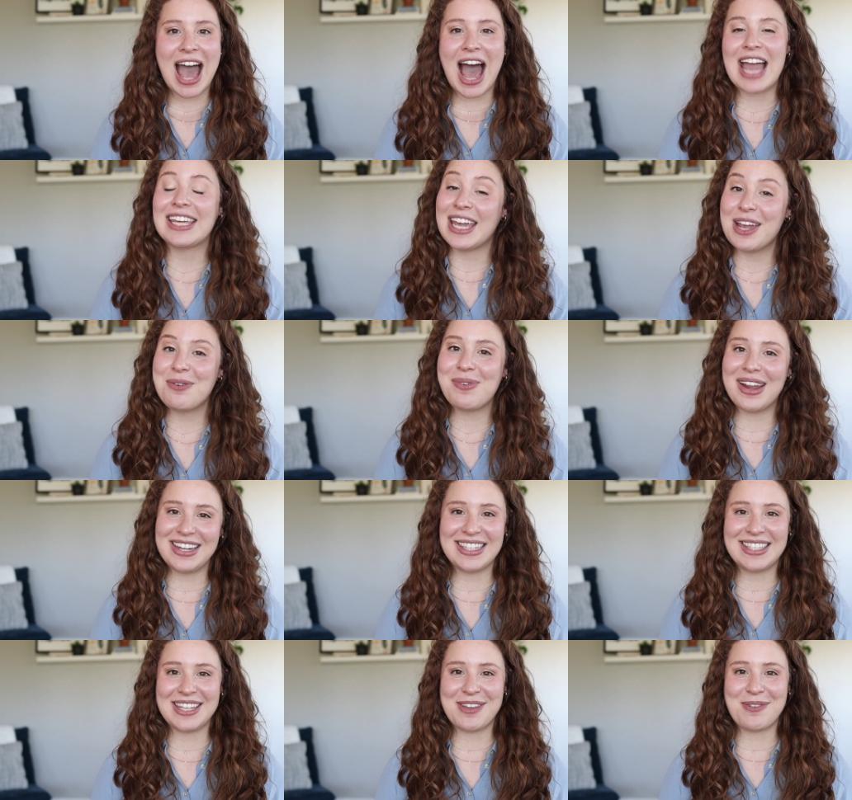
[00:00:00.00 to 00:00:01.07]
I can't wait
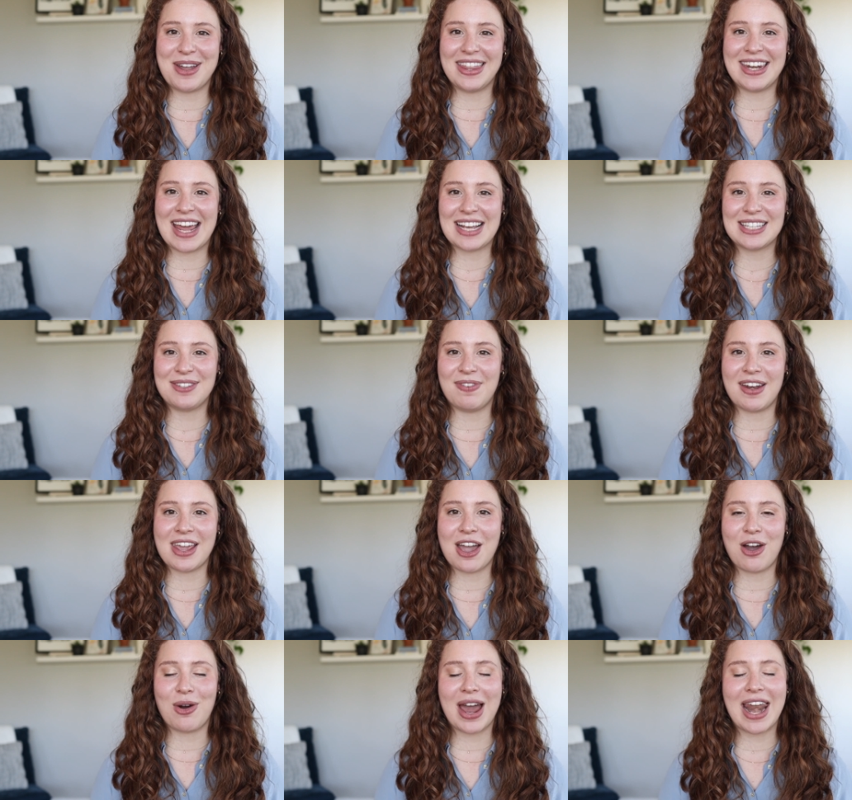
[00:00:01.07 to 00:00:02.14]
to see you in the next
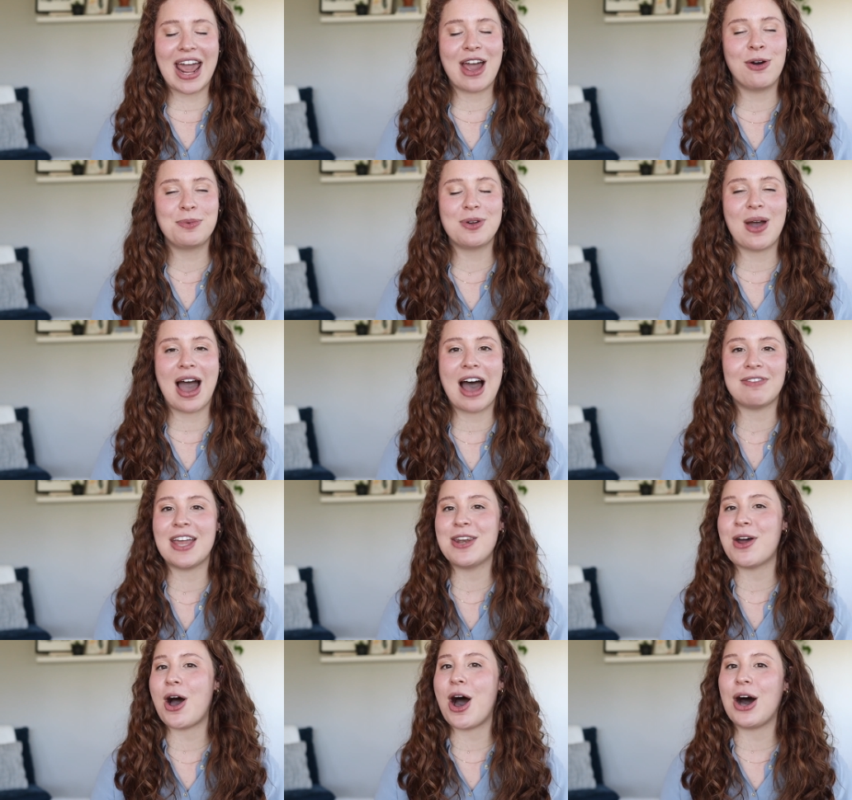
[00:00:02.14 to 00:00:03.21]
video, and I hope you have
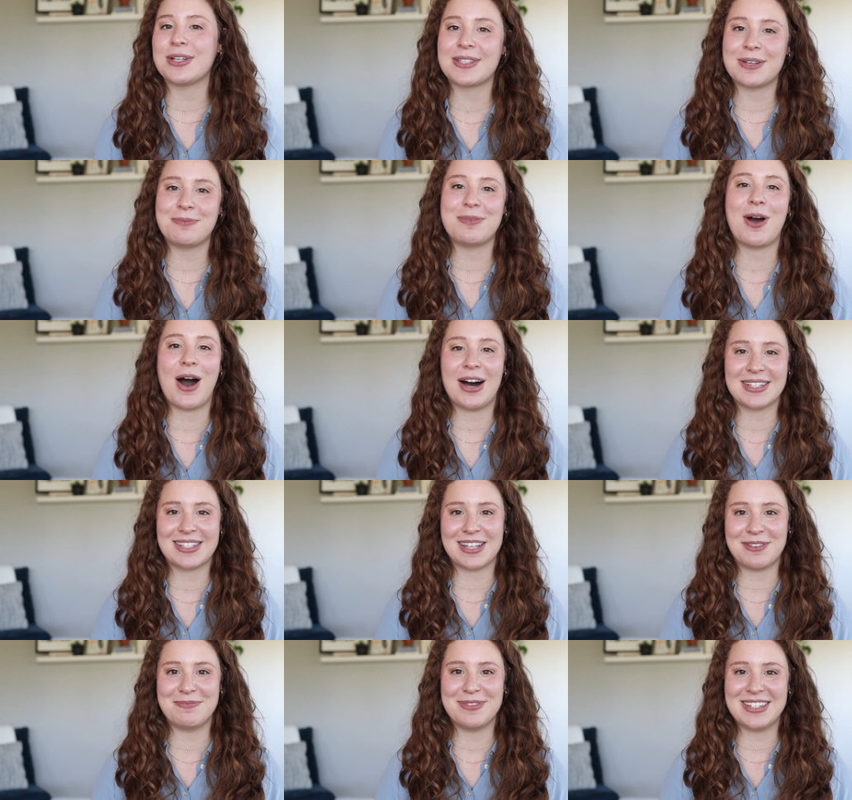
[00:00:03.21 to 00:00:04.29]
an awesome,
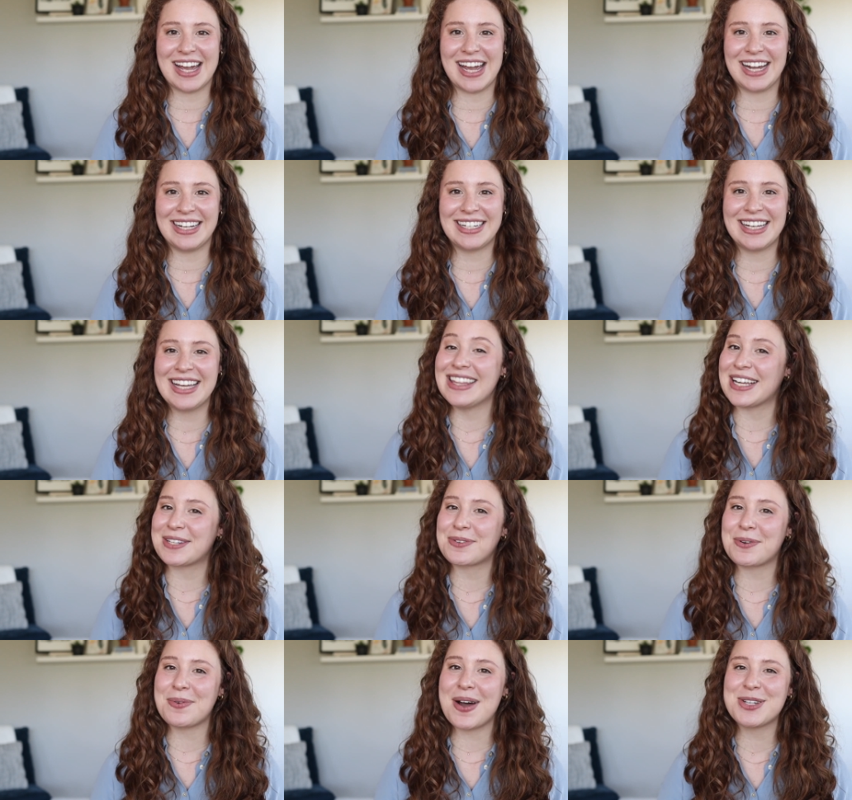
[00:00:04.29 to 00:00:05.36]
awesome day.
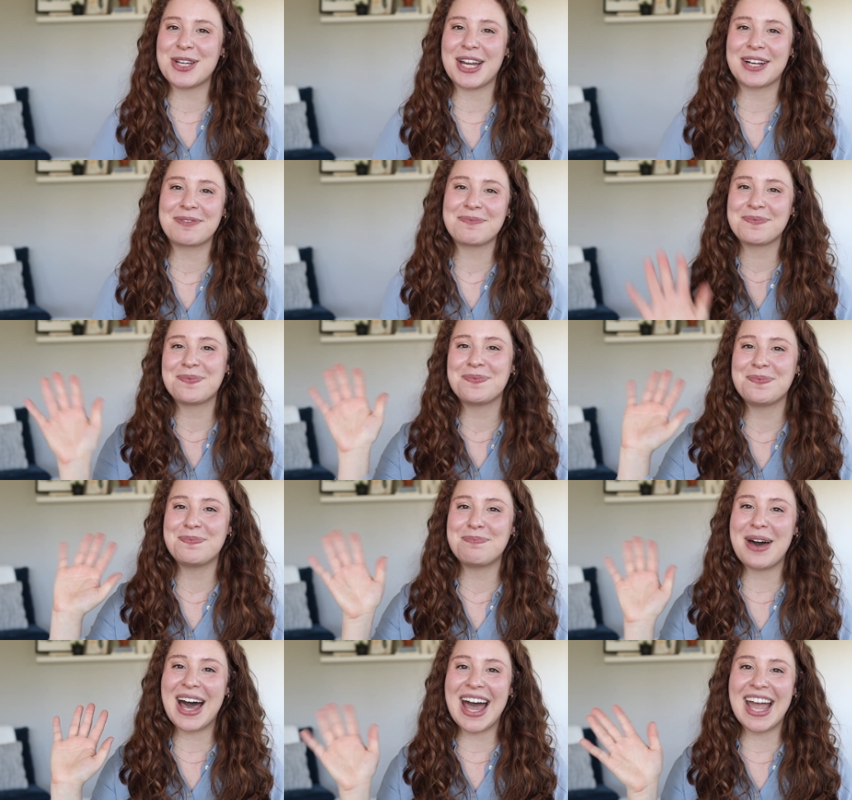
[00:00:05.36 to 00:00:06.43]
Thanks for watching.
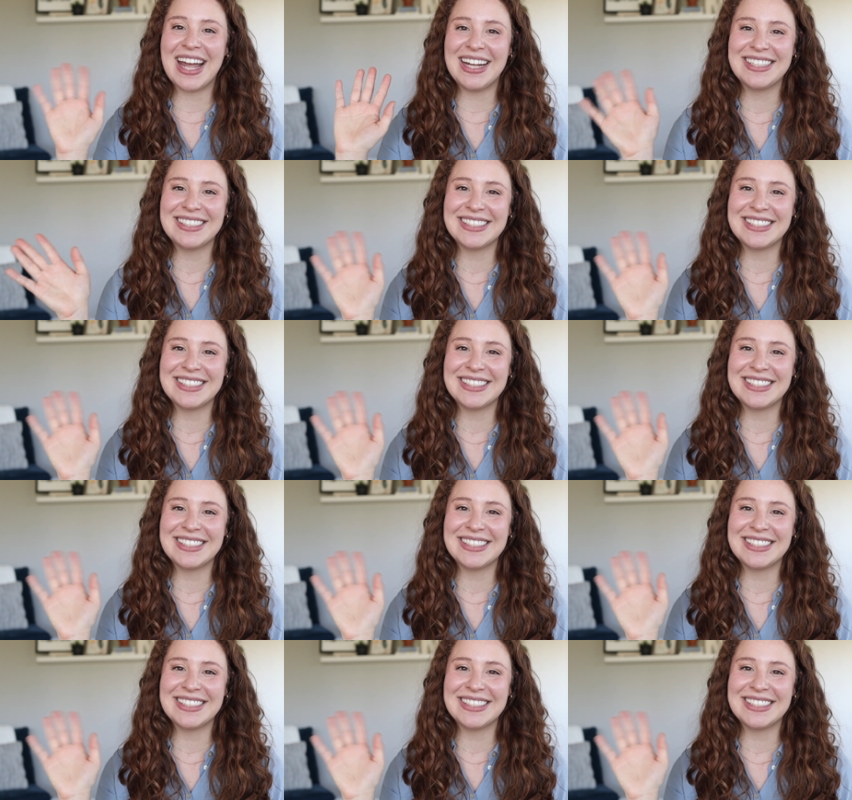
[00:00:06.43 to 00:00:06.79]
Bye!